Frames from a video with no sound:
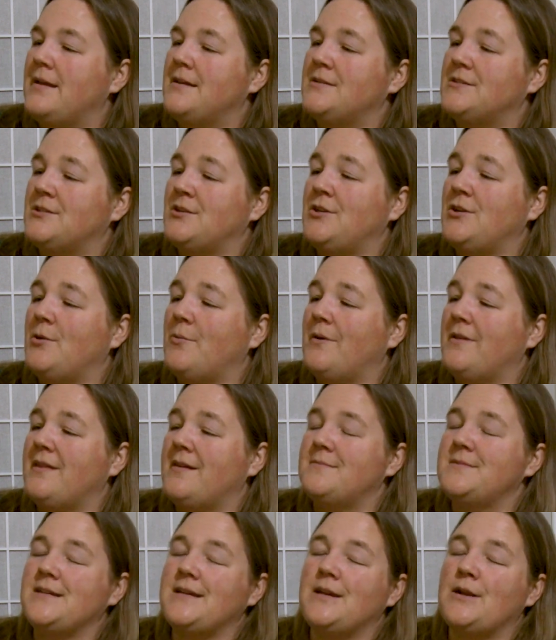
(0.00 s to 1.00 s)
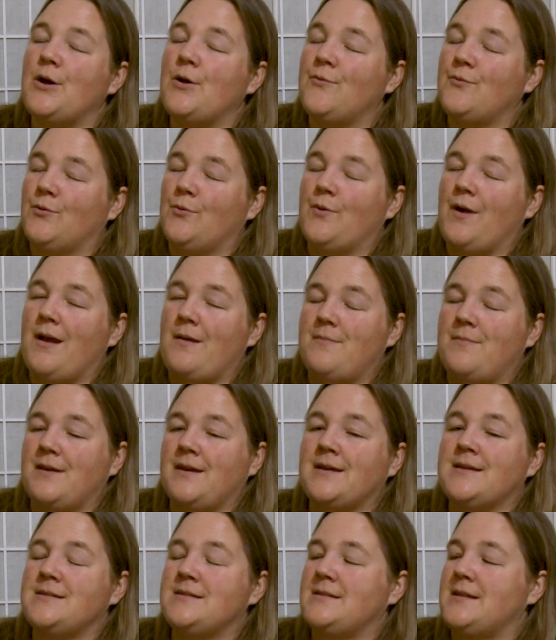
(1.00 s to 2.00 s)
So you don't want them to get overripe
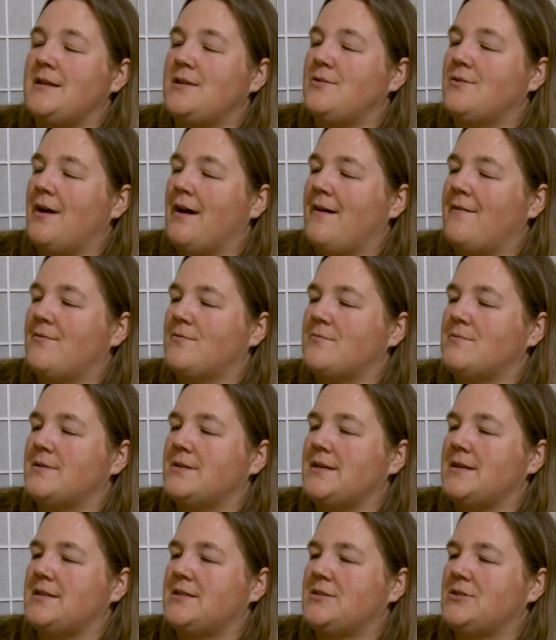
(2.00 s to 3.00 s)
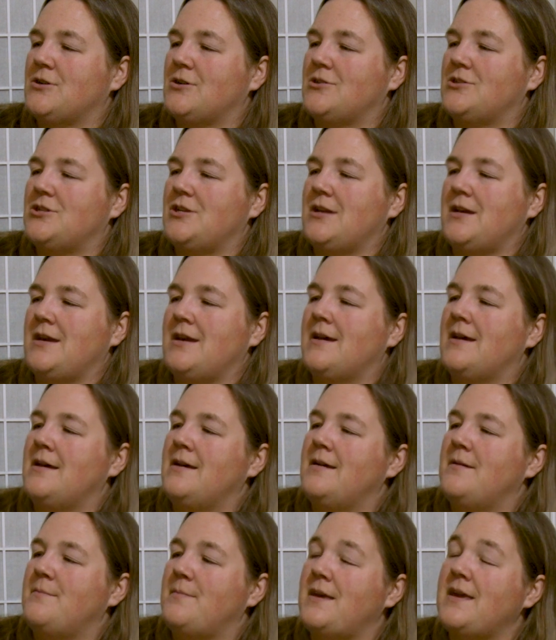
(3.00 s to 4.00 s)
because then you'll have a really starchy
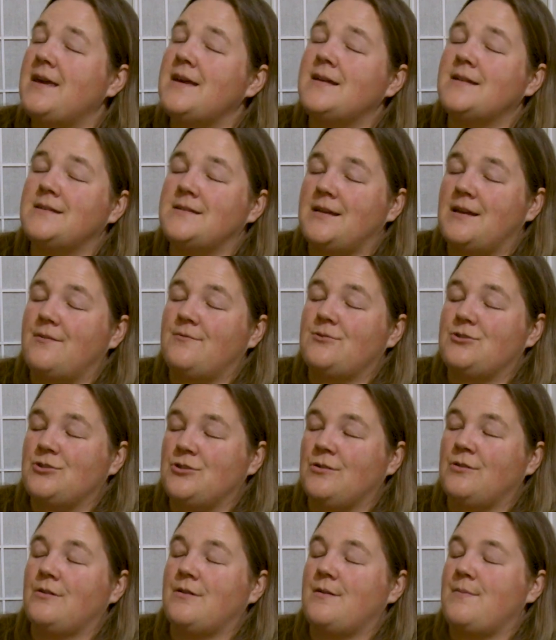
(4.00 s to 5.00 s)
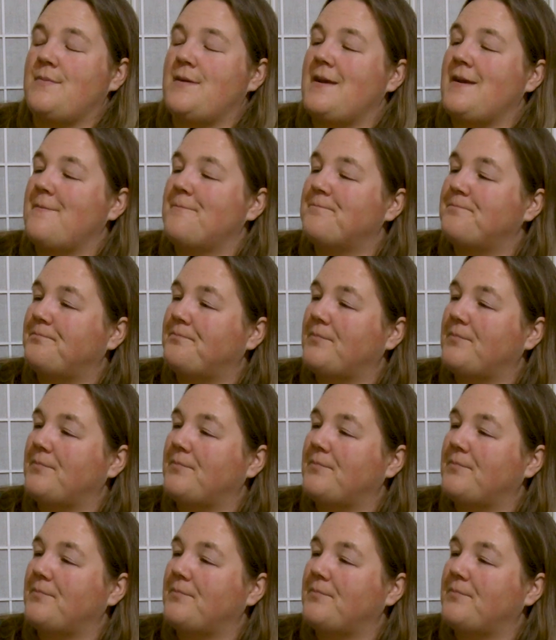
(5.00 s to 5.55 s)
pea instead of a sugary pea.